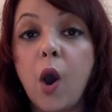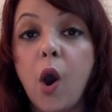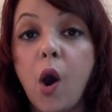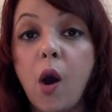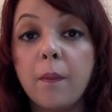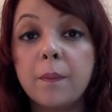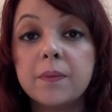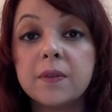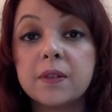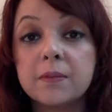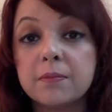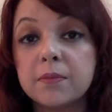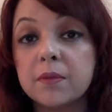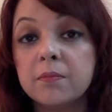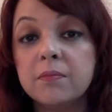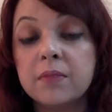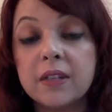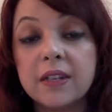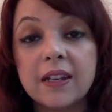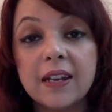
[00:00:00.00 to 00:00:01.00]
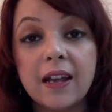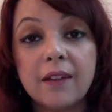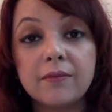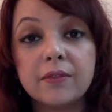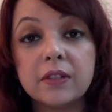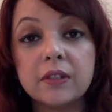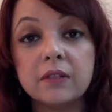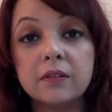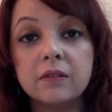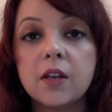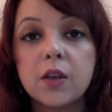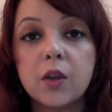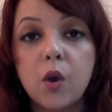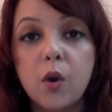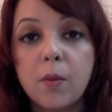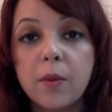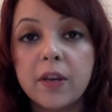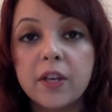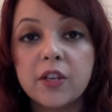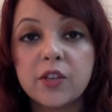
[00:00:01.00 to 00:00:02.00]
optimum level.
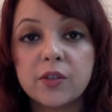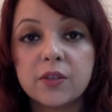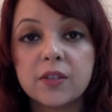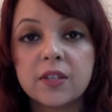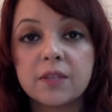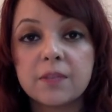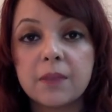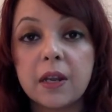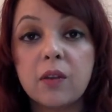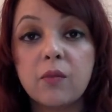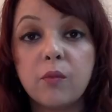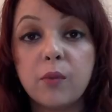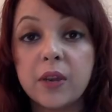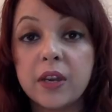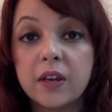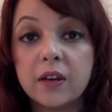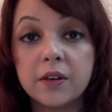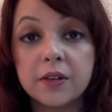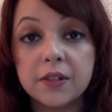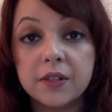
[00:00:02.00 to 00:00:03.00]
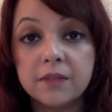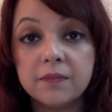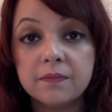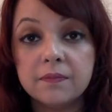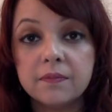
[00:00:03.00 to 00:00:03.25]
Nobody should smell weird.